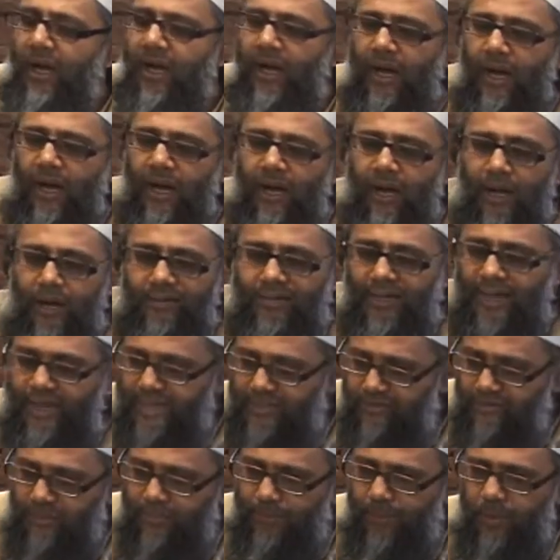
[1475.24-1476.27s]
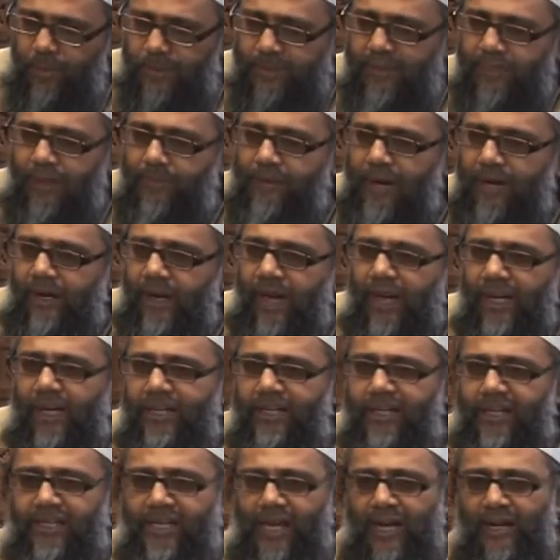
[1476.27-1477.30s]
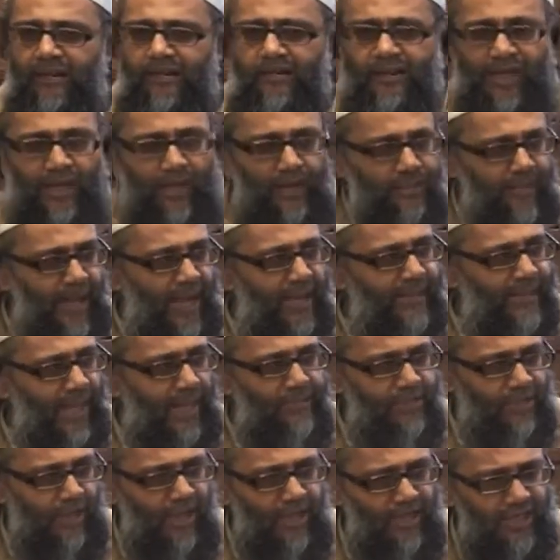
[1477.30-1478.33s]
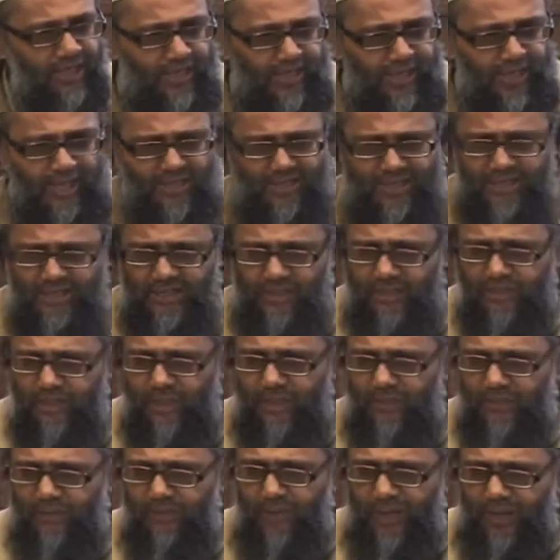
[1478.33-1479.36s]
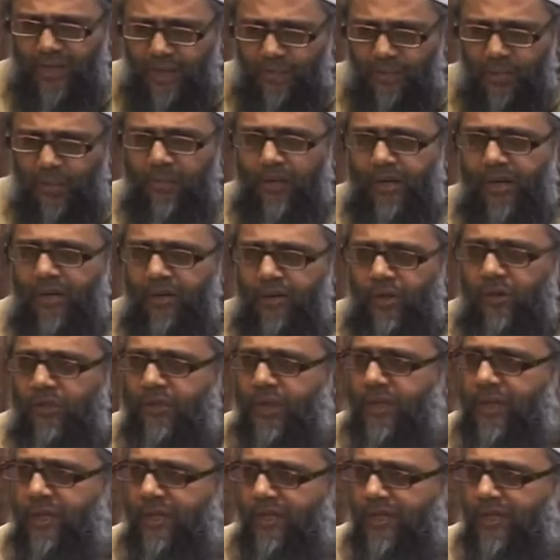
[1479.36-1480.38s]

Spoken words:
that is reported about Ali radiallahu anhu, that a man came to Ali radiallahu anhu and said, you know, when Abu Bakr and Umar